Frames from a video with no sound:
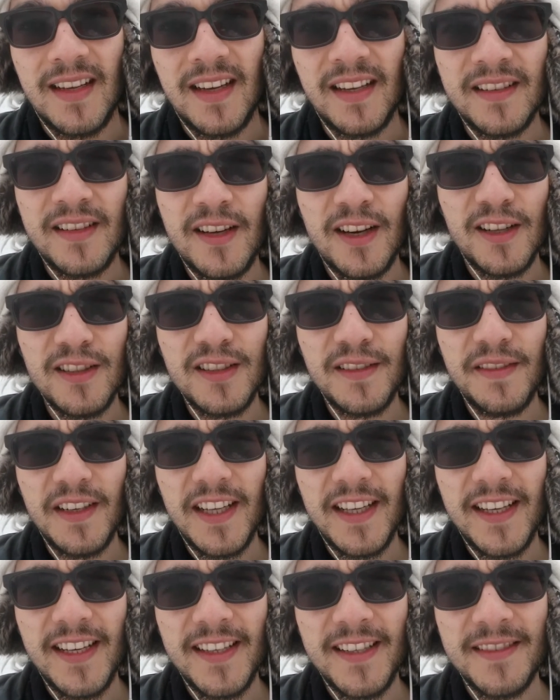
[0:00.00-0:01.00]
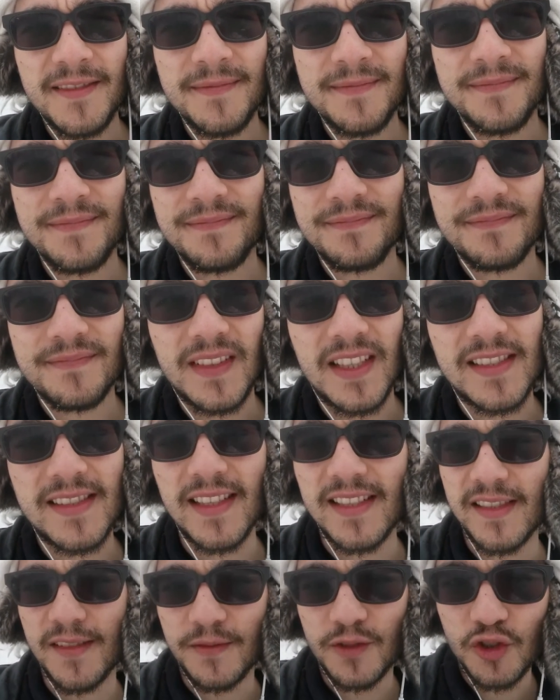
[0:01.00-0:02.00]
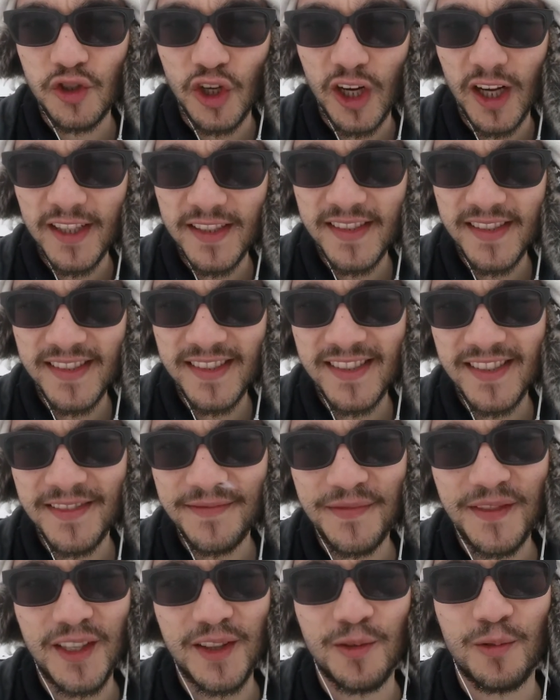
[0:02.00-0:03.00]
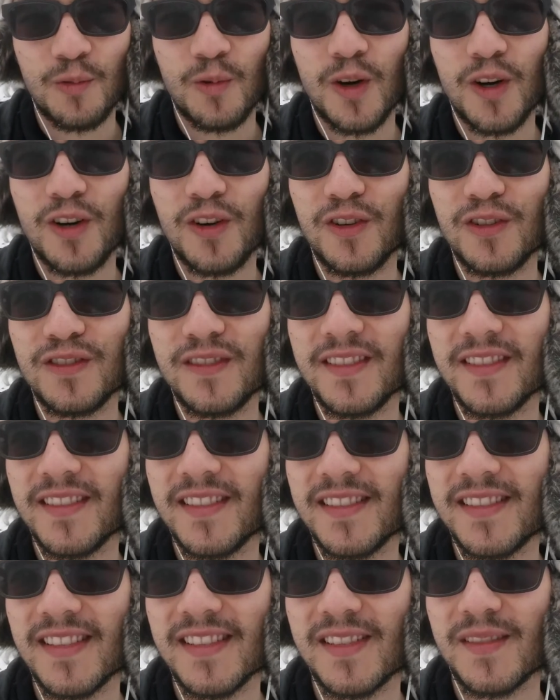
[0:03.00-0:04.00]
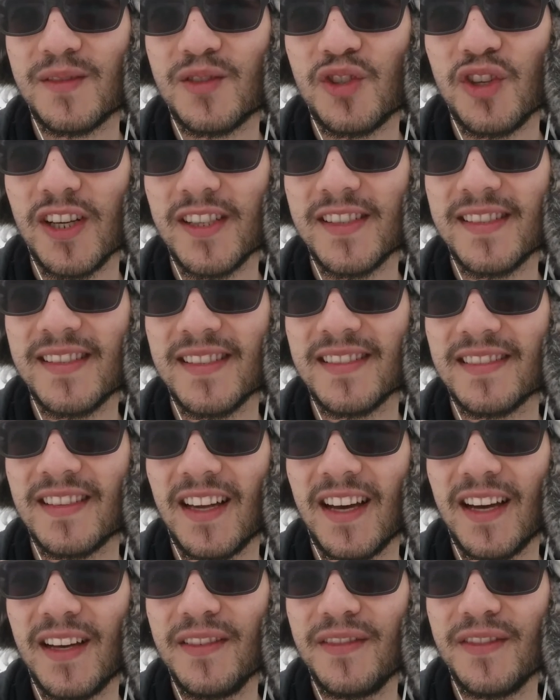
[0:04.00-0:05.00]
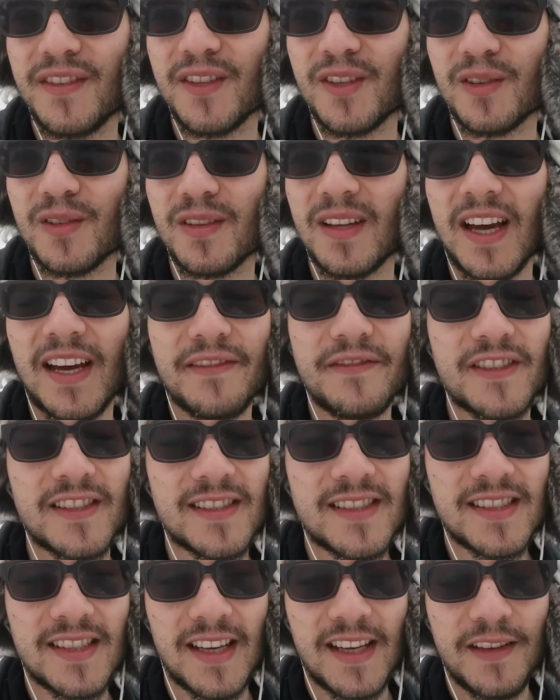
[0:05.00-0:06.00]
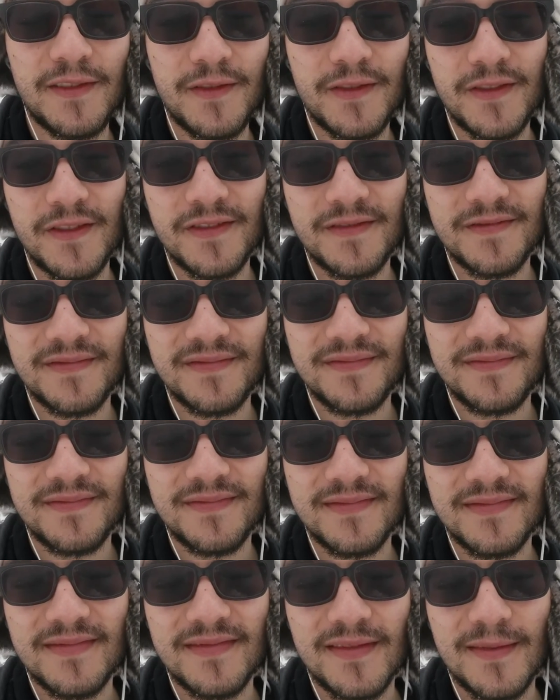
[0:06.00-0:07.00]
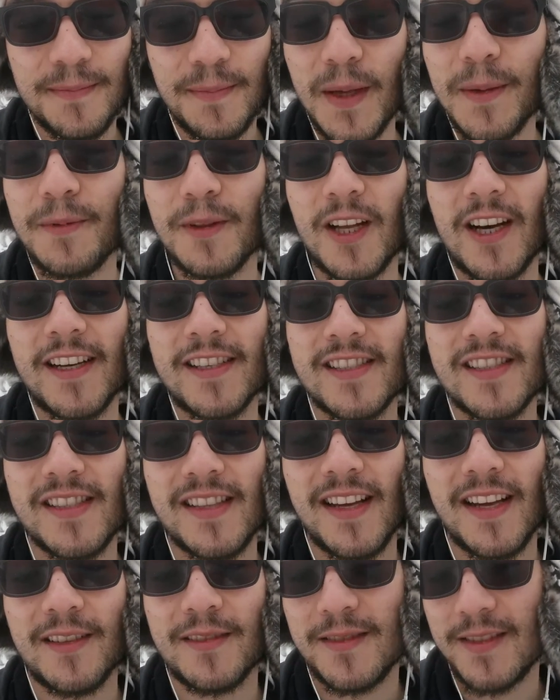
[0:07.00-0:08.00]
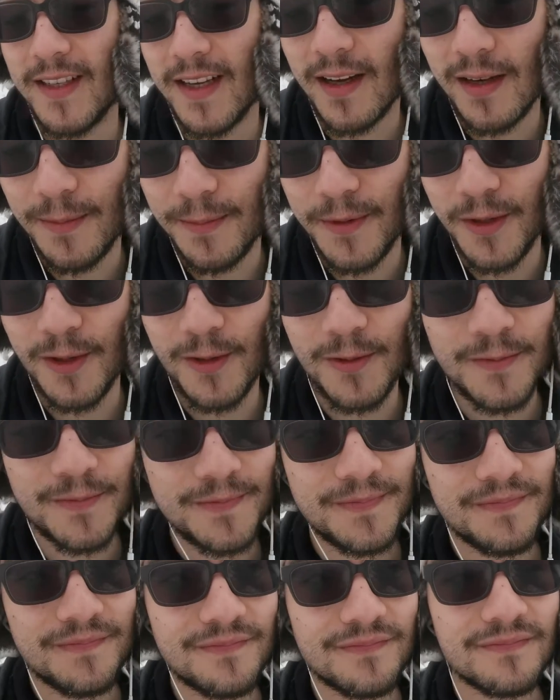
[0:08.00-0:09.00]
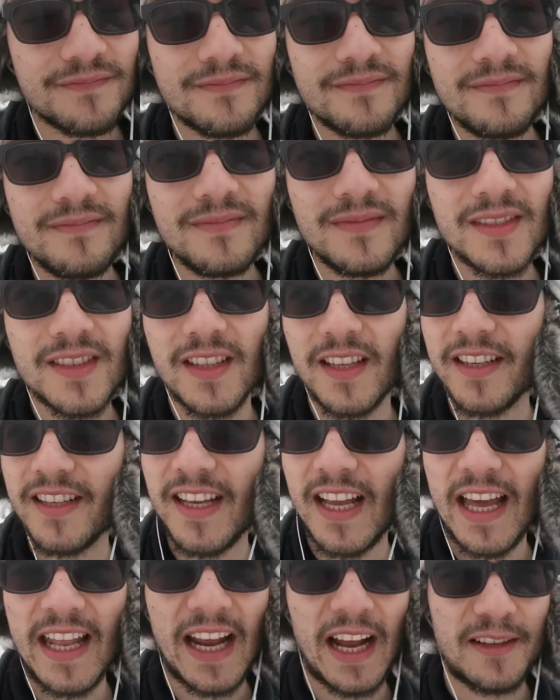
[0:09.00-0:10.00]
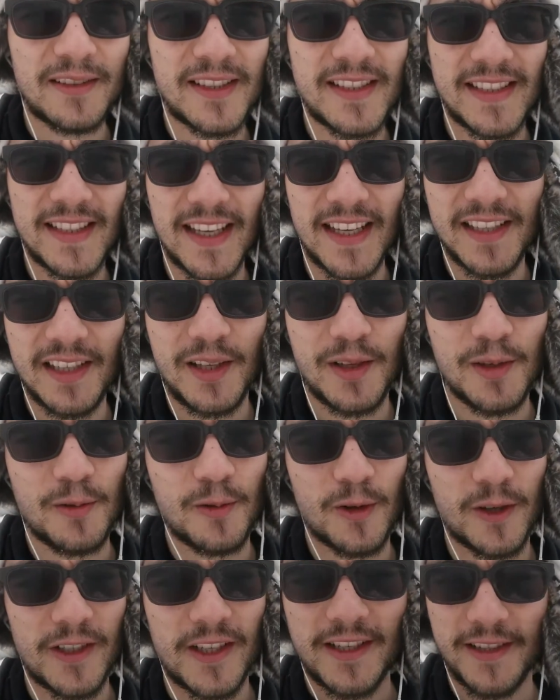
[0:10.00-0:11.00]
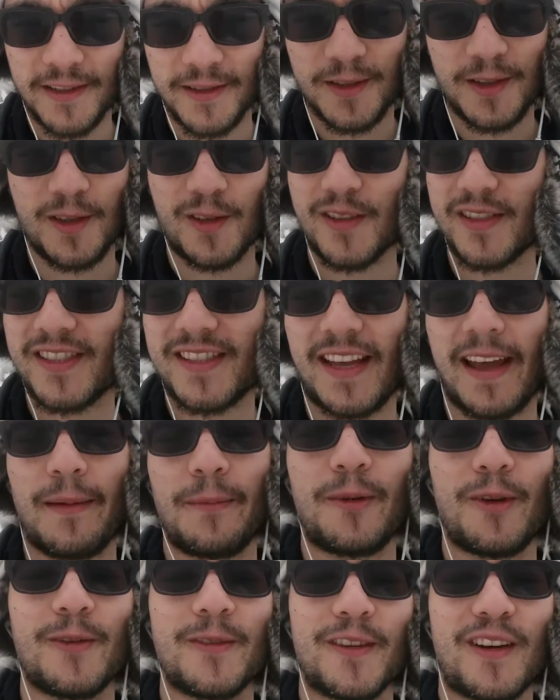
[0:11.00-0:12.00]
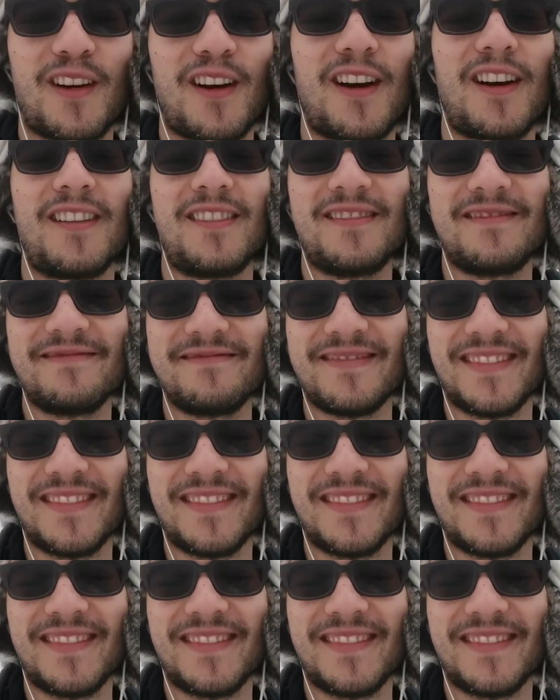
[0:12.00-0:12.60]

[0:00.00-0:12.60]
And cultivating a sense of trust in the world, a sense of trust in life. Life is safe. People are actually out to help you. They're not out to get you or kill you or stab you in the heart.